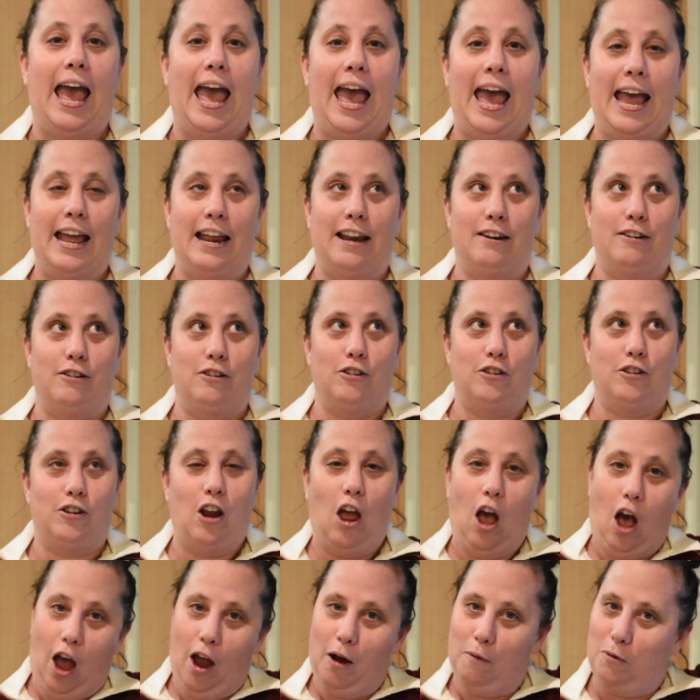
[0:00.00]
and
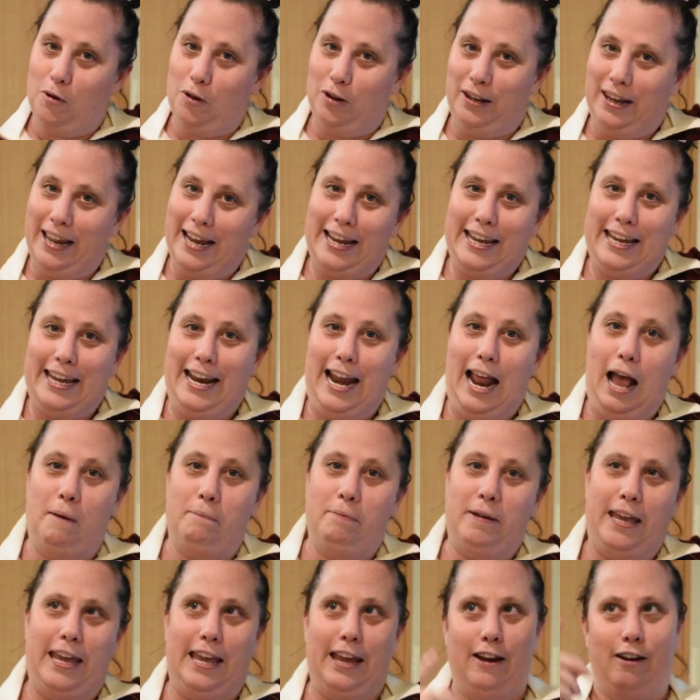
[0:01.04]
I will link it
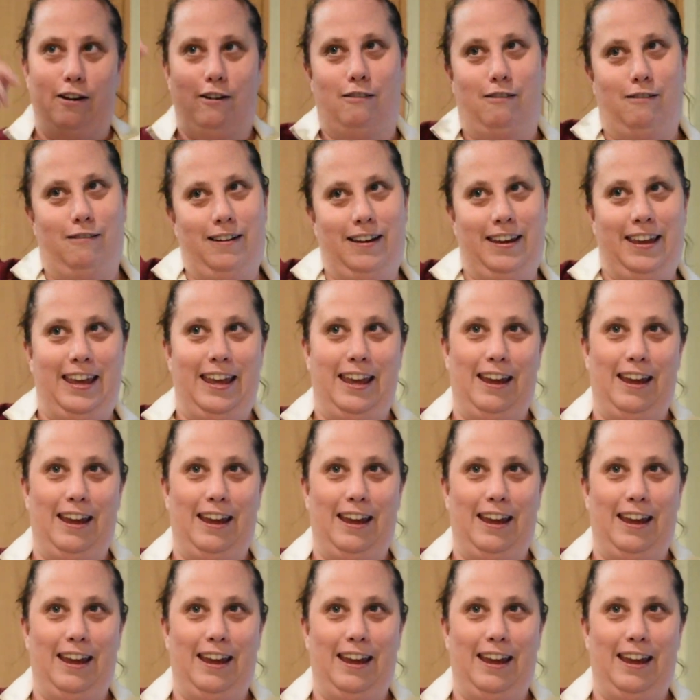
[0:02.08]
up here or